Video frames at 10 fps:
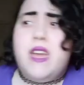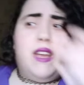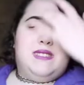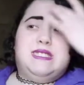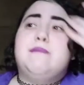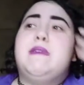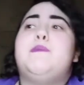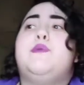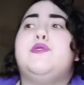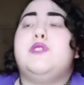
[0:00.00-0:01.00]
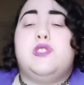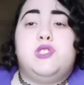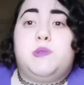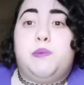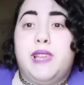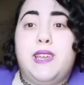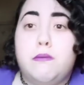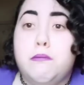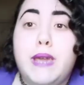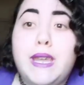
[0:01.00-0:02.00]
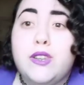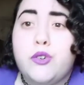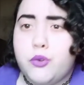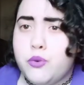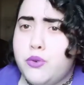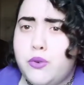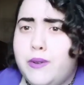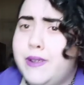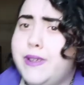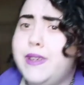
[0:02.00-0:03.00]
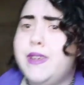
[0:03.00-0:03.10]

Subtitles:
and some people are just plain mean and cruel.